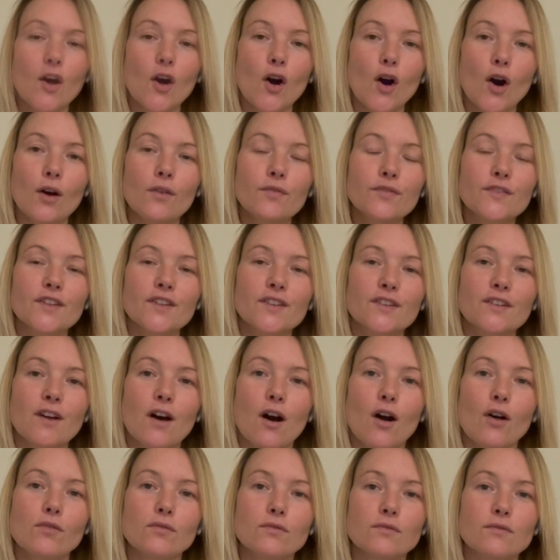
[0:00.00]
Often
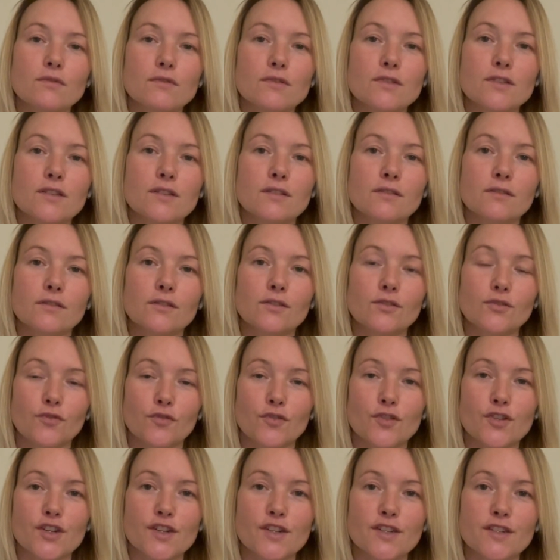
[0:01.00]
holds
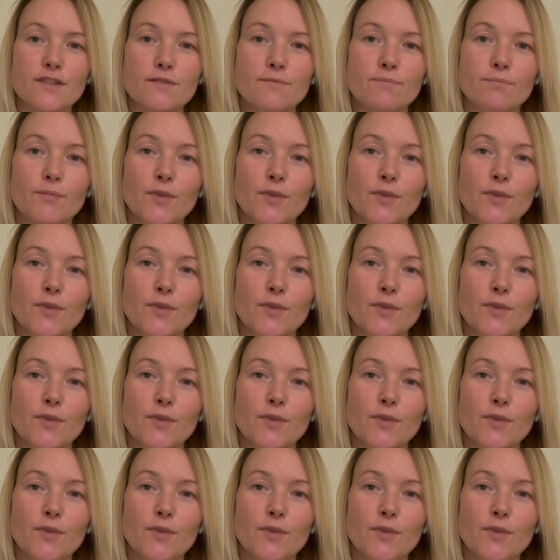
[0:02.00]
grudges,